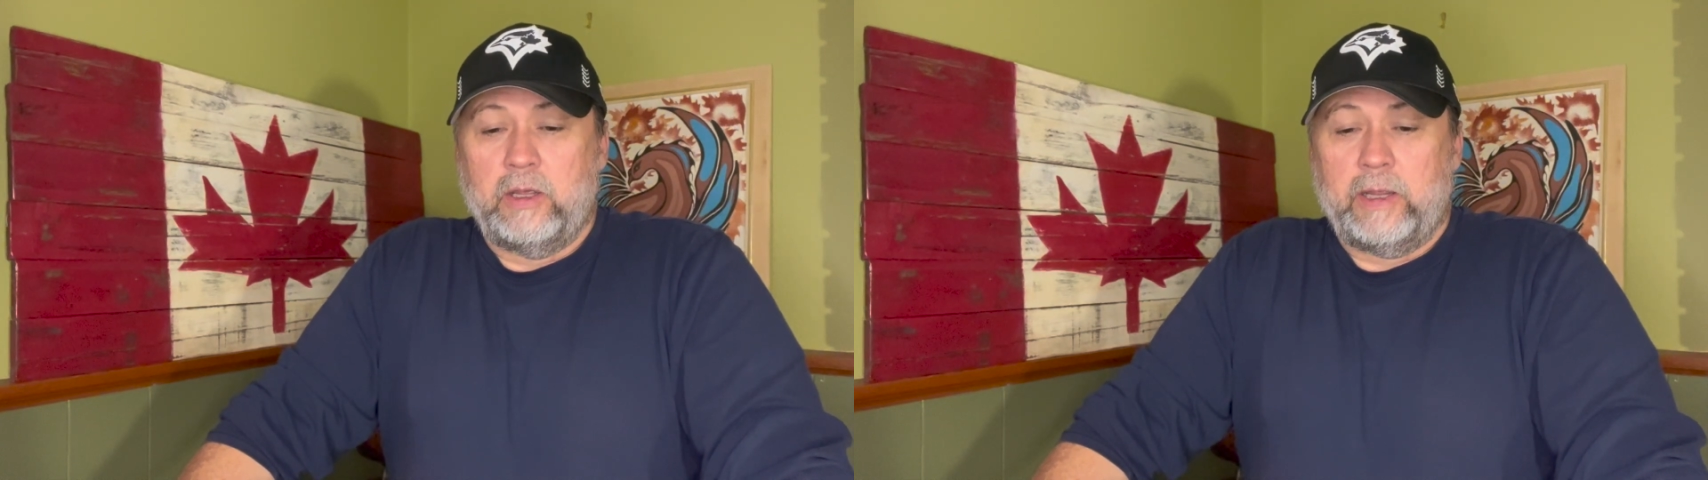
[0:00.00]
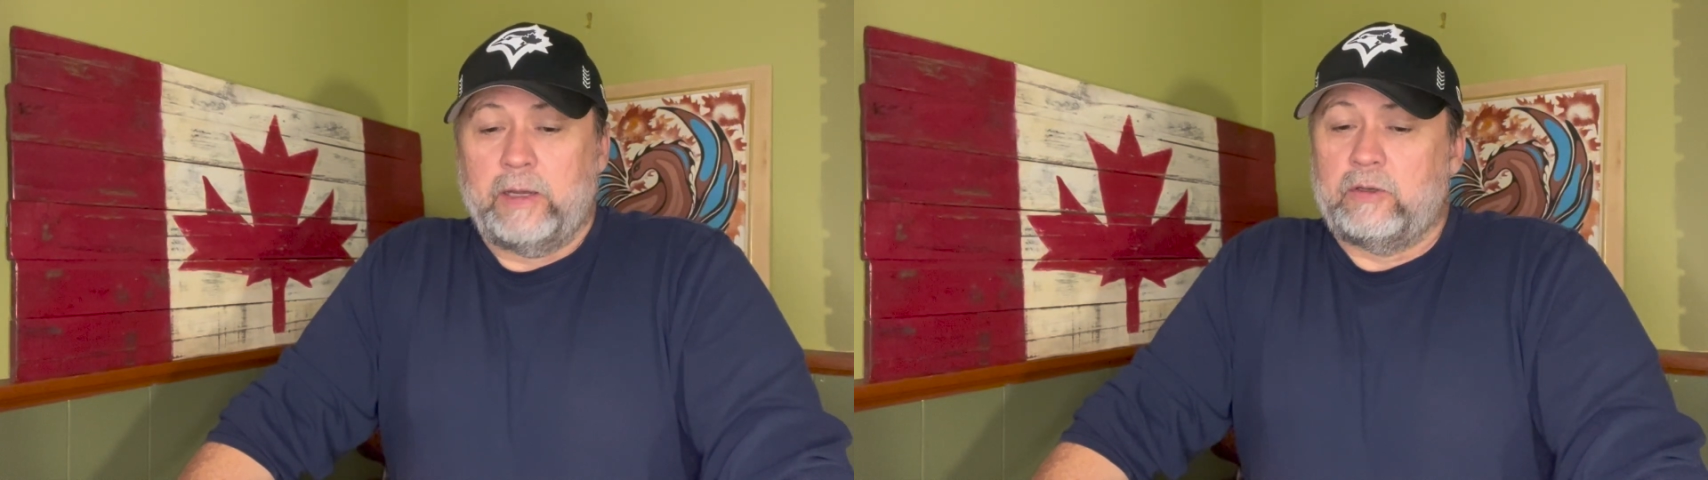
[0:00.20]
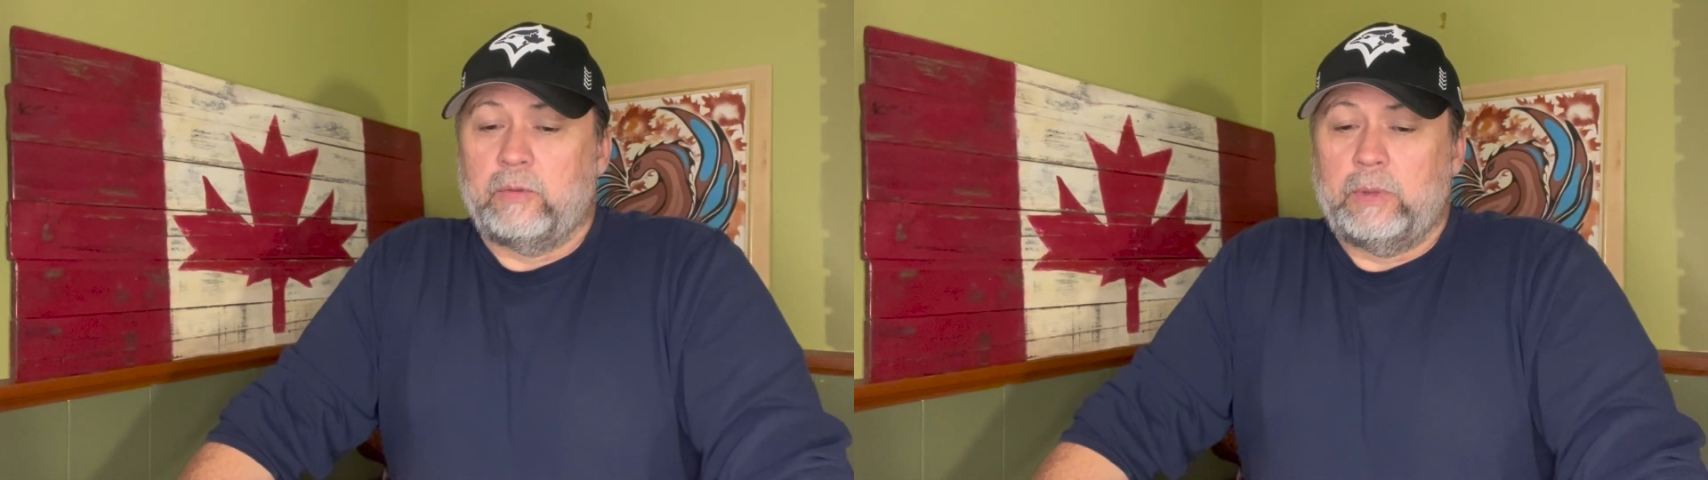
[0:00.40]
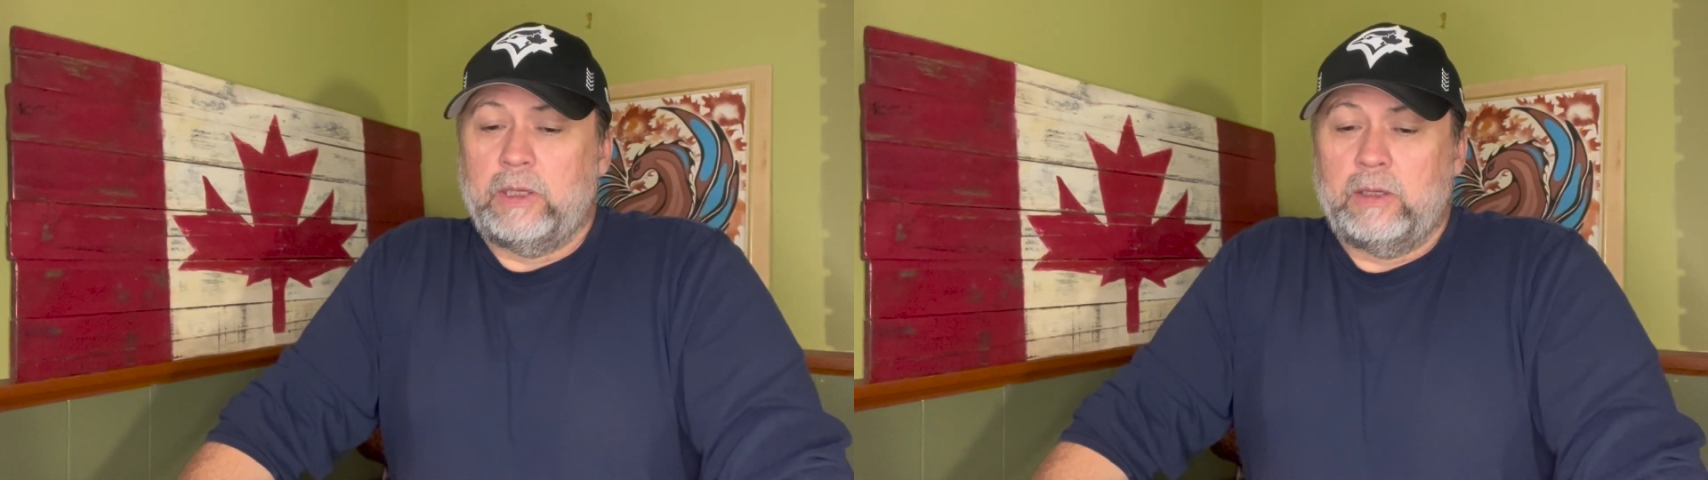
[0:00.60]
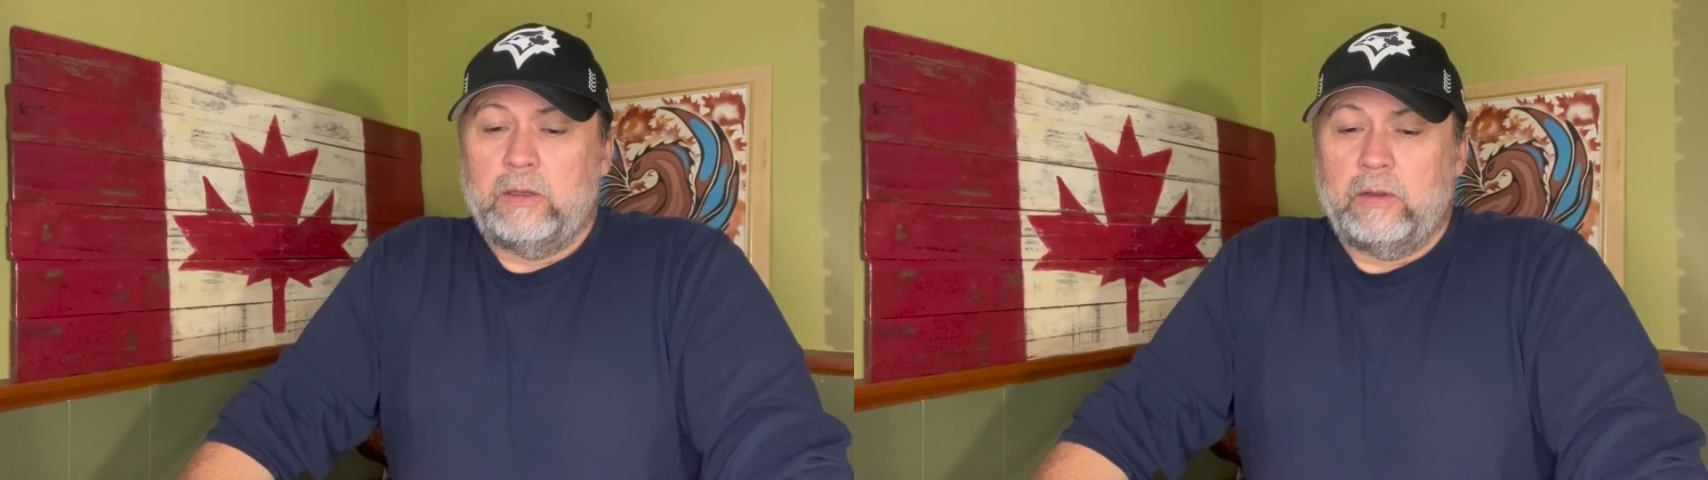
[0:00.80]
and to
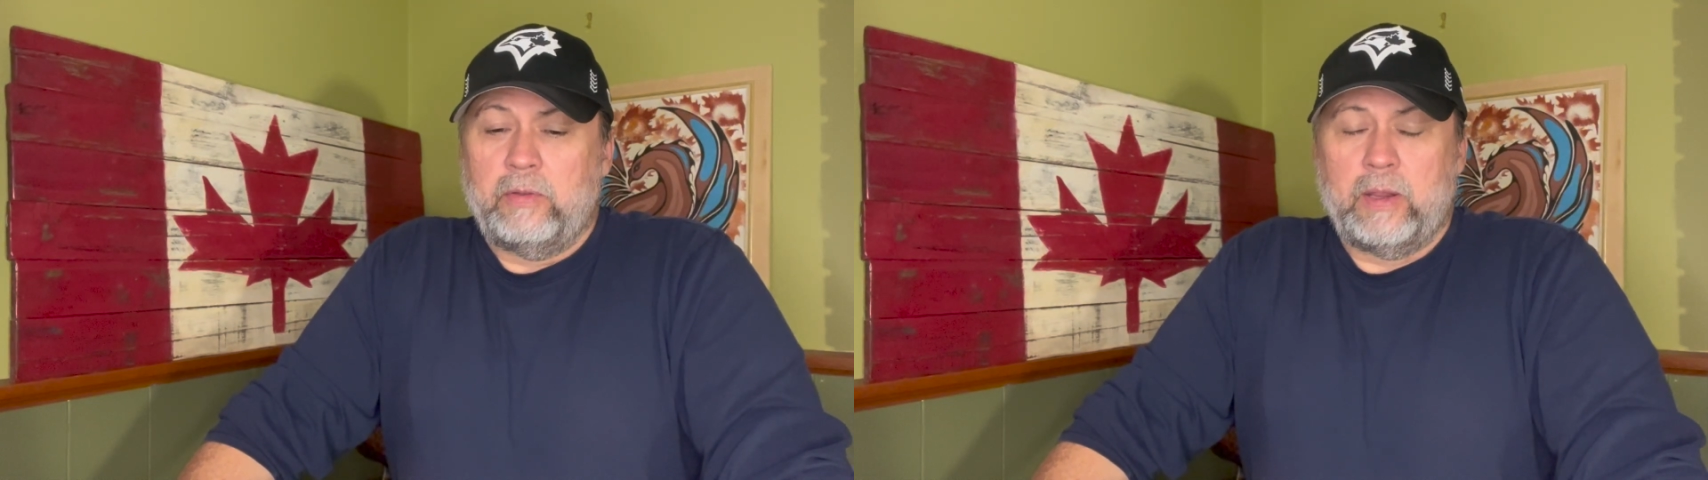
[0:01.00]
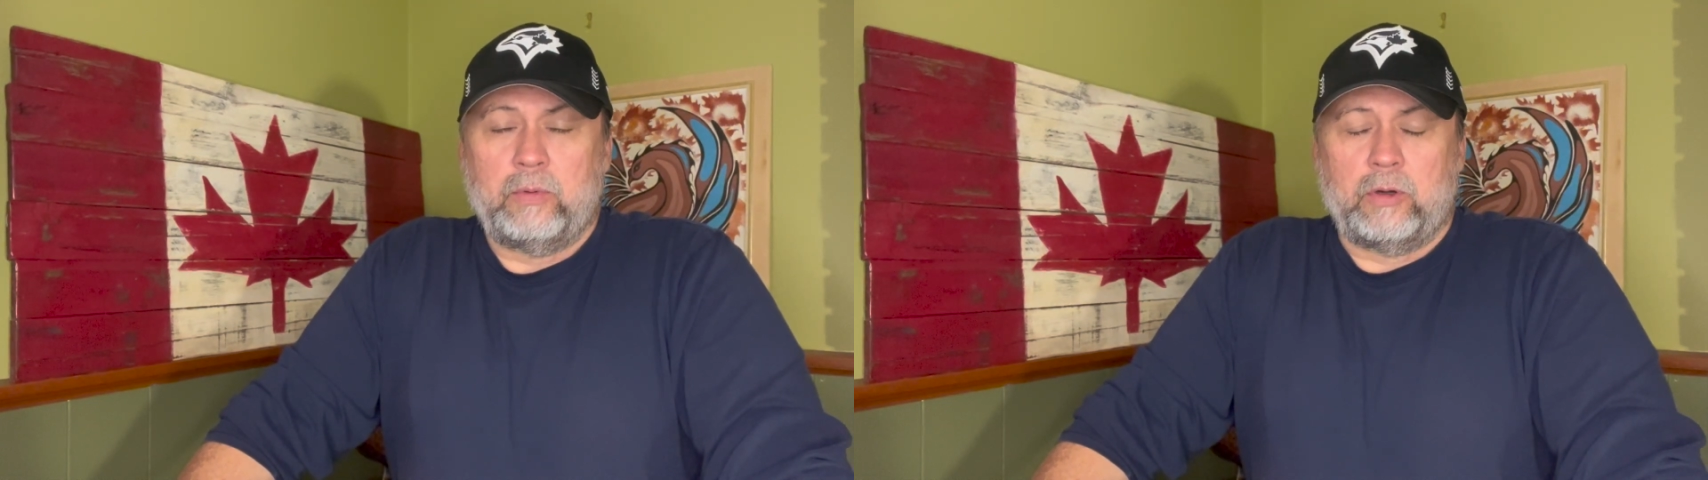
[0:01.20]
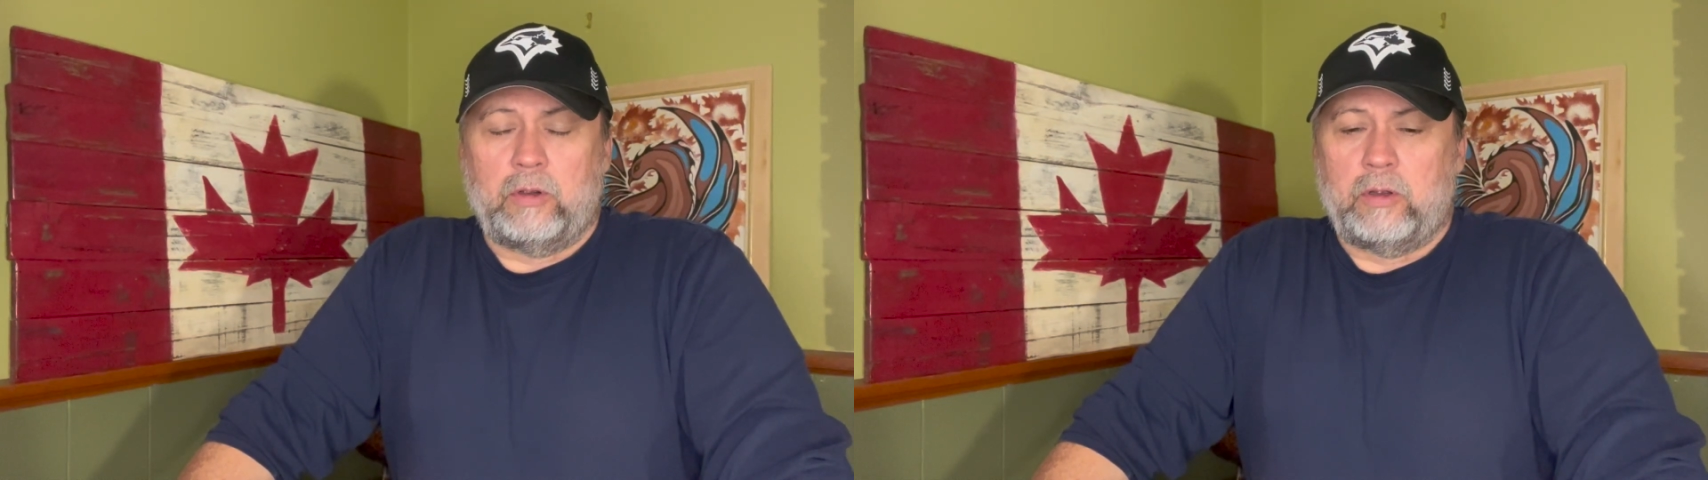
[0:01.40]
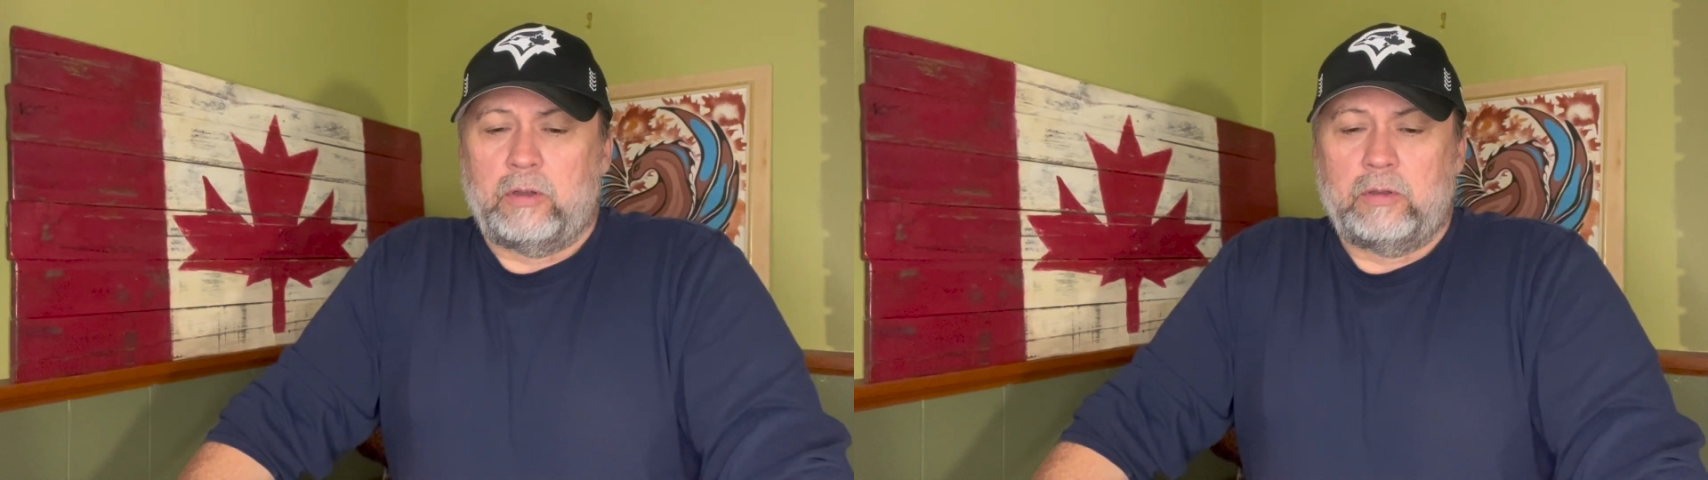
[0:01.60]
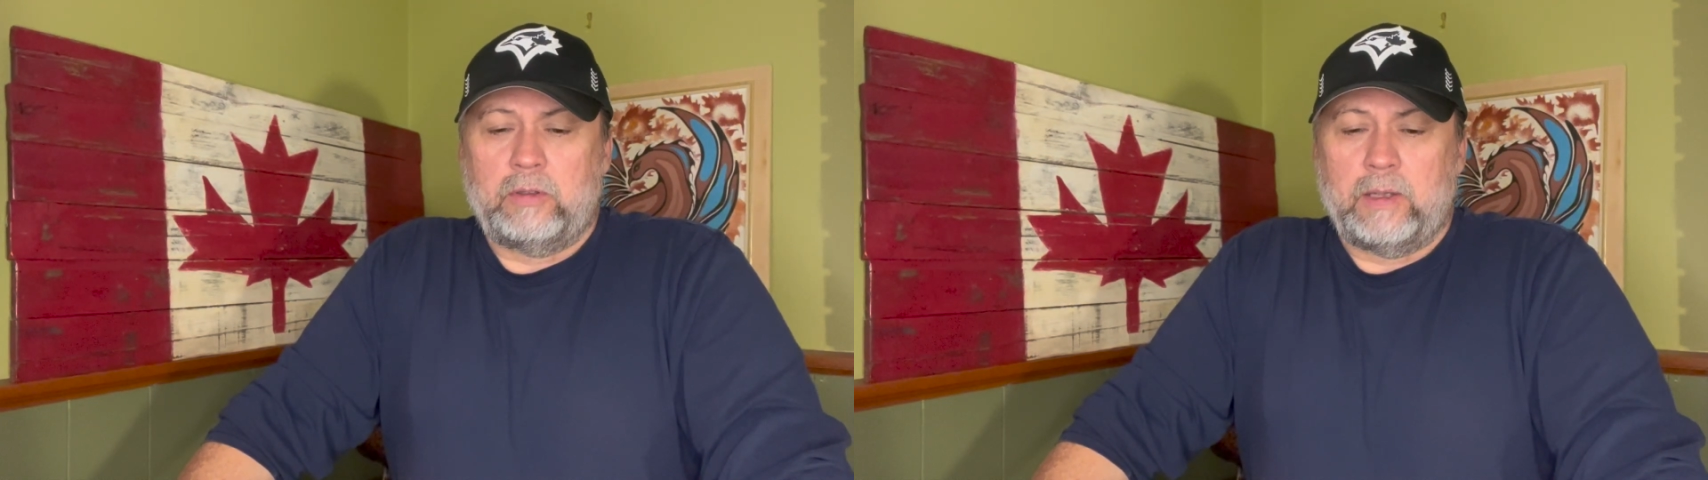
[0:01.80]
me, they were
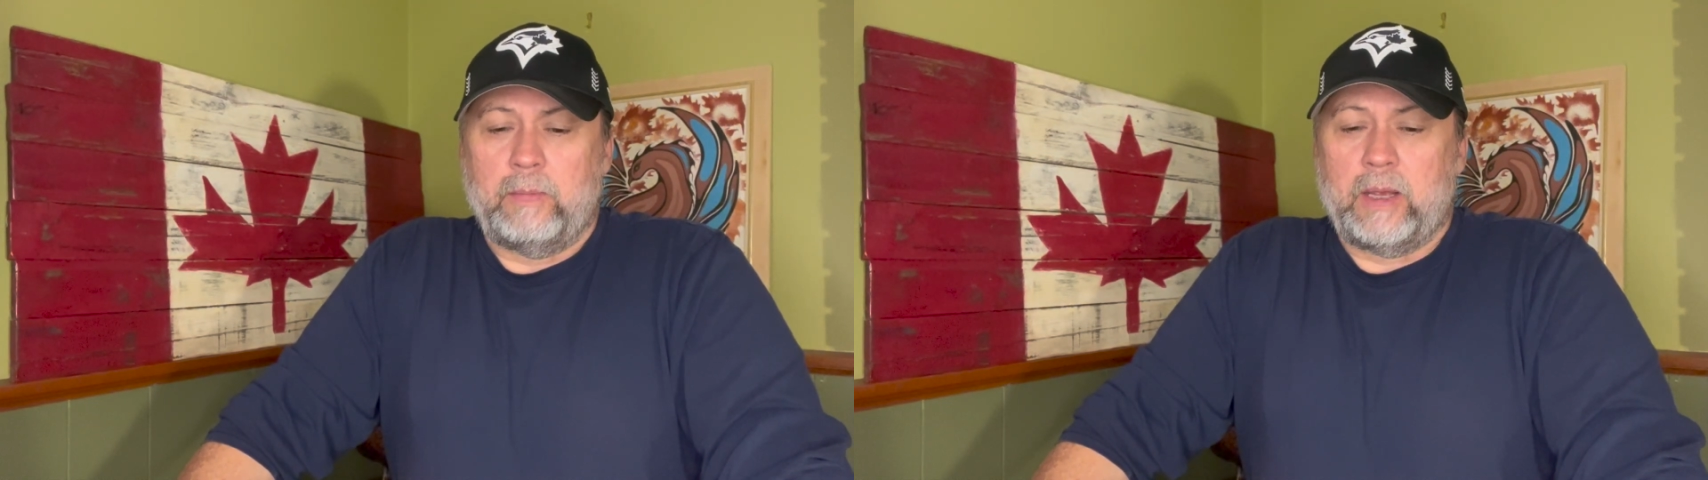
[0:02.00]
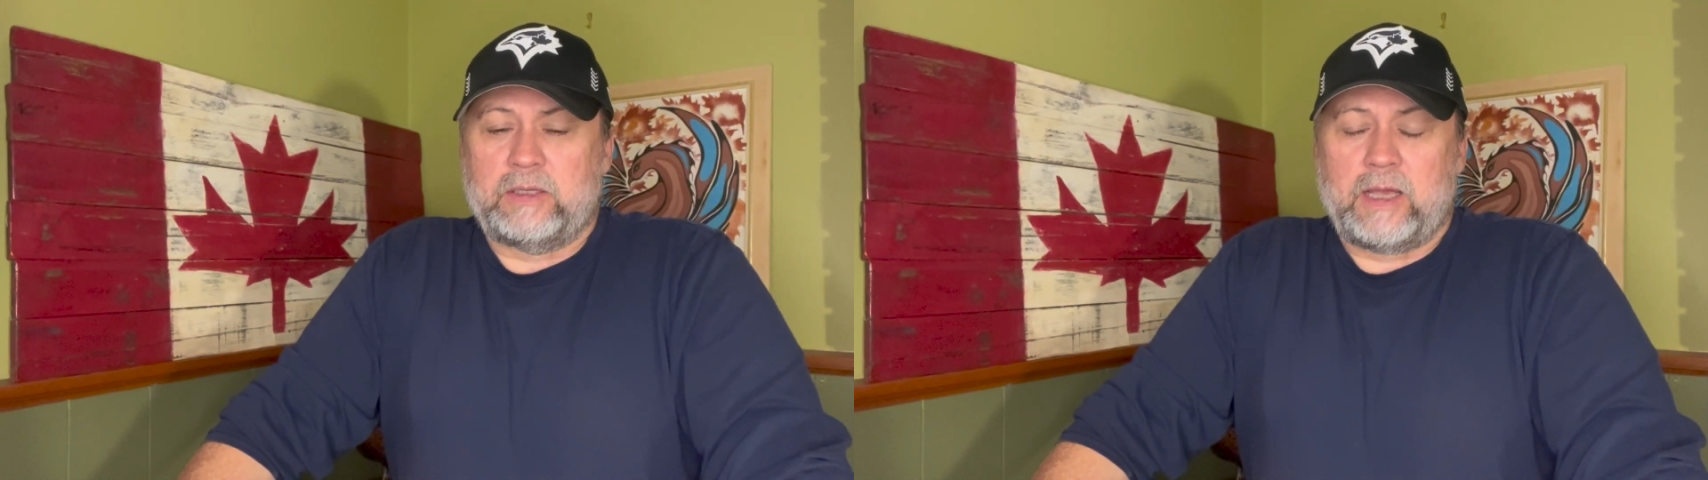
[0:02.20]
all a mess.